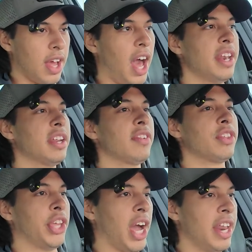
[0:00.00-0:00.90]
I did
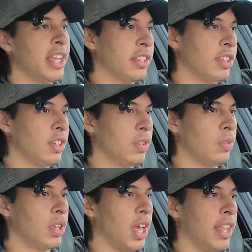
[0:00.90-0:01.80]
everything I needed to
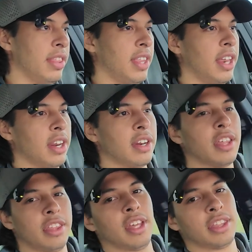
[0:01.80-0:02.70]
do, and they did
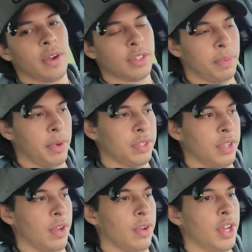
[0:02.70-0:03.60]
nothing that they were supposed to
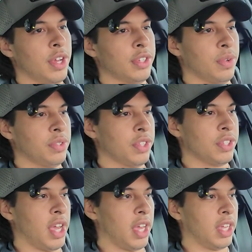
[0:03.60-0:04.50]
do. So it's just
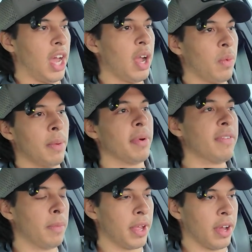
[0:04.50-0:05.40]
like I went
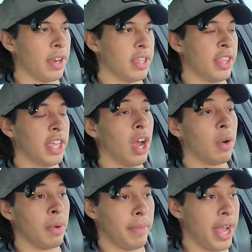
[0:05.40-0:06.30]
above and beyond. They
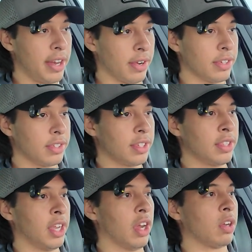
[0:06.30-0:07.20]
got reminders,
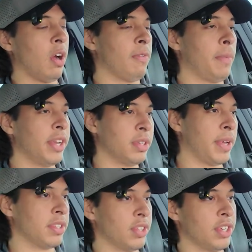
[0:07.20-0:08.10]
they got confirmation
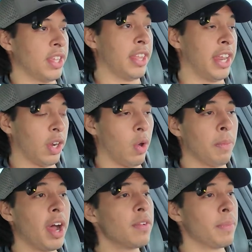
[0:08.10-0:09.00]
messages, and then I go
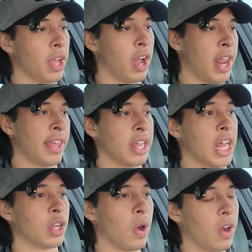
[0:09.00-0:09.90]
above and beyond, and then
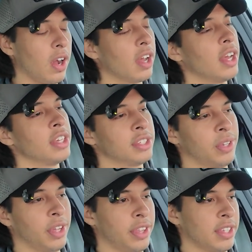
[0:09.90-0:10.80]
I call, still
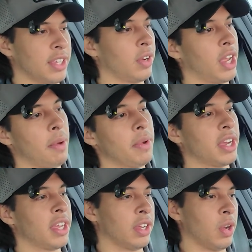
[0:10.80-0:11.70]
nothing. It's like, okay, I'm not
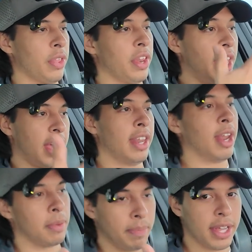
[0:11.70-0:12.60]
gonna go and then
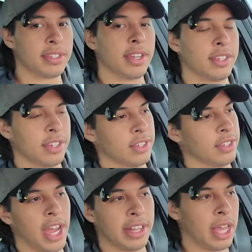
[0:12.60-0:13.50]
I message, and it's just
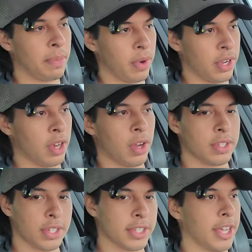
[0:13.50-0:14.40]
like, at that point,
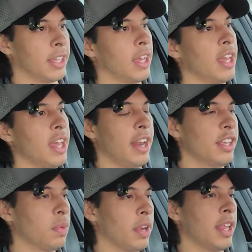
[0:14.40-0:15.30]
it's just like it
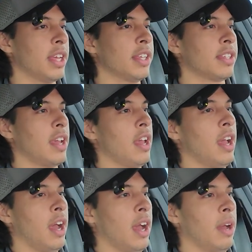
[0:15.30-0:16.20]
is what it is.
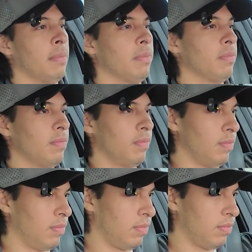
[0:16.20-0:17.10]

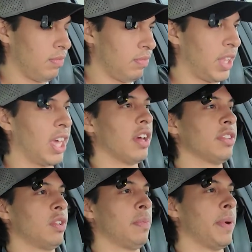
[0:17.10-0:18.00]
They
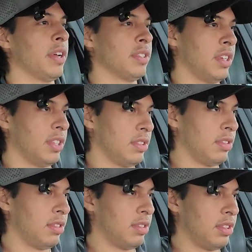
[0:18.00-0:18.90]
lost their deposit.
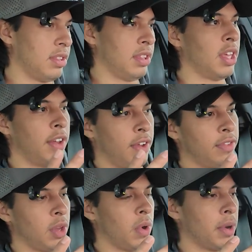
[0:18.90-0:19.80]
If
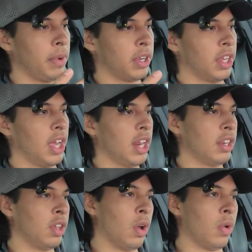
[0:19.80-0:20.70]
they want to book again,
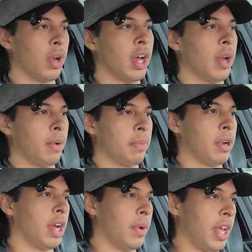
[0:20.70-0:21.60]
I would
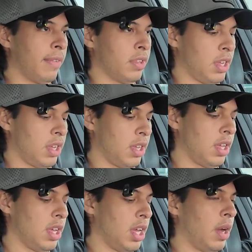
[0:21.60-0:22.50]

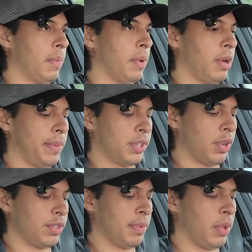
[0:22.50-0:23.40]
probably
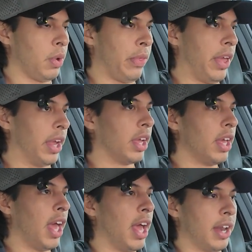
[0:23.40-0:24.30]
charge them the whole thing,
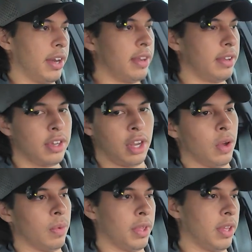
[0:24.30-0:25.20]
and
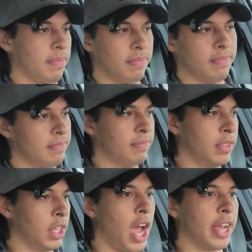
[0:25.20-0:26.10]
that
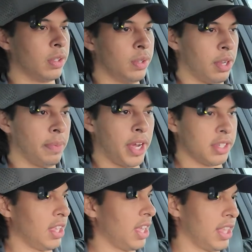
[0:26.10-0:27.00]
not including the
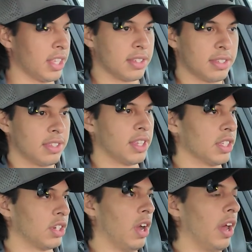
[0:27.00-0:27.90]
deposit,
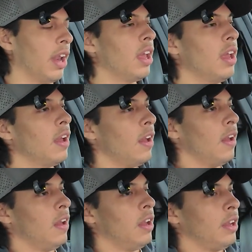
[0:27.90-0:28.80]
that's gone.
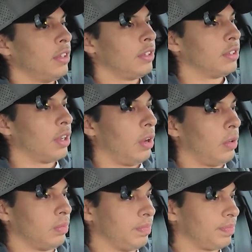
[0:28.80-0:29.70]
So.